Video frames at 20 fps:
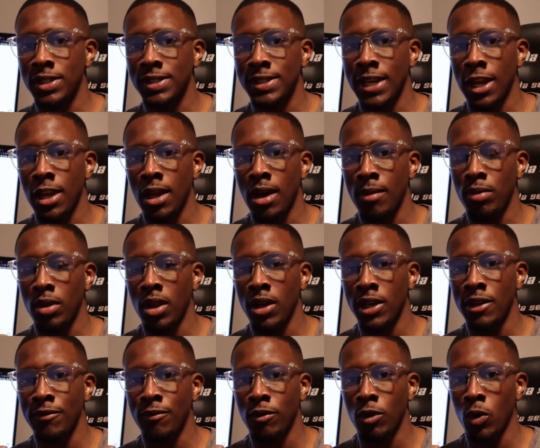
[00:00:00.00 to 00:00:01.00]
the sign up
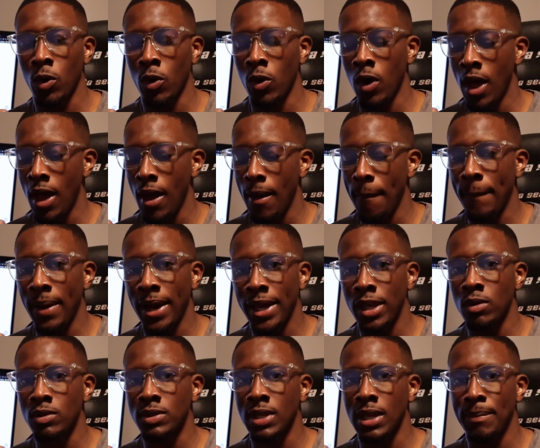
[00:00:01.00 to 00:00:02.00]
login flow by
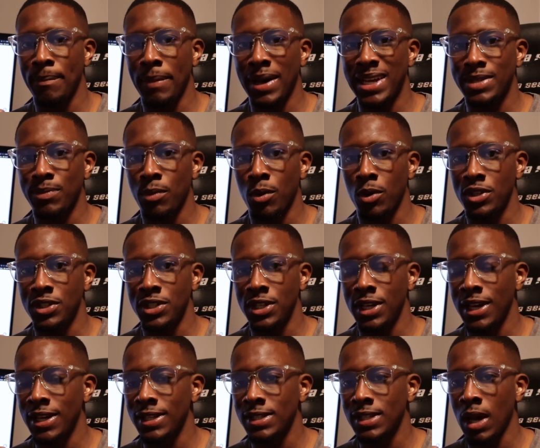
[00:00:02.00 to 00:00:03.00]
using
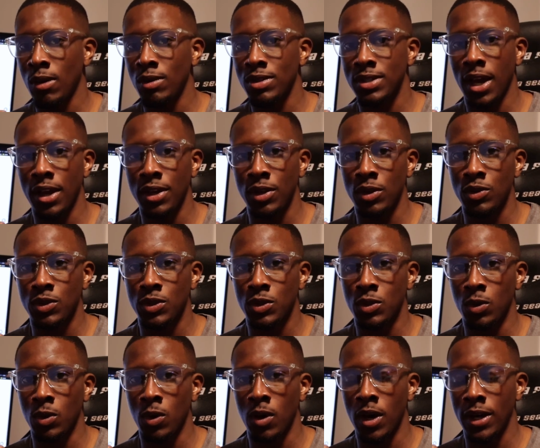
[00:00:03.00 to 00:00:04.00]
Passport.js. I was not used
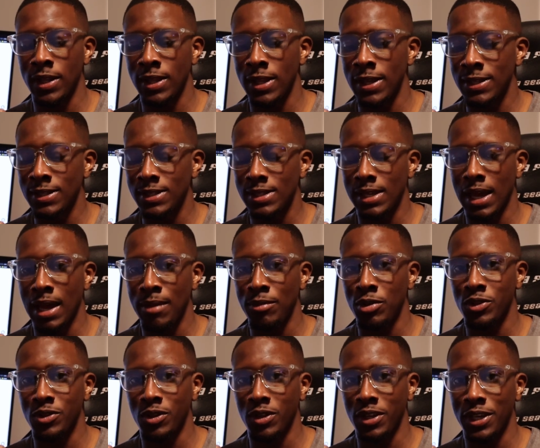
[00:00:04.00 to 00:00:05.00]
to this. I'm
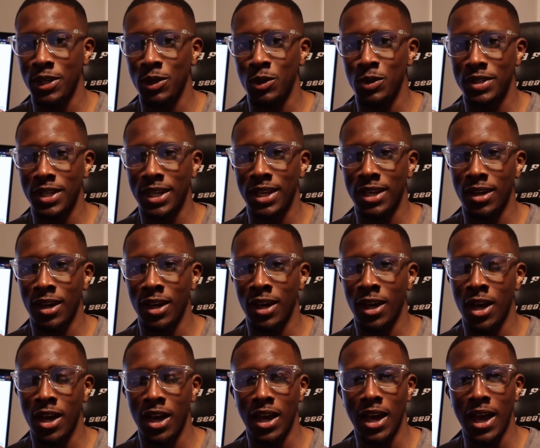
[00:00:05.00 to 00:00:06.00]
usually using
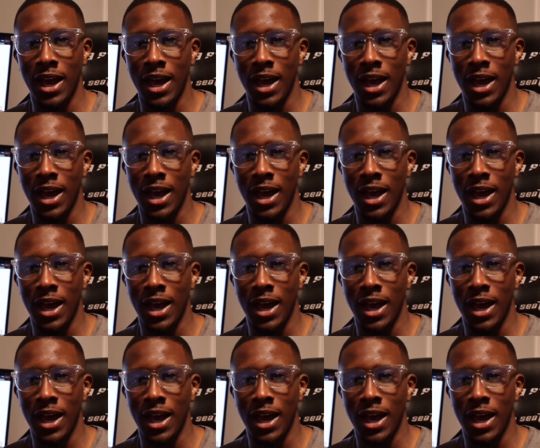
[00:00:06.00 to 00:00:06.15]
a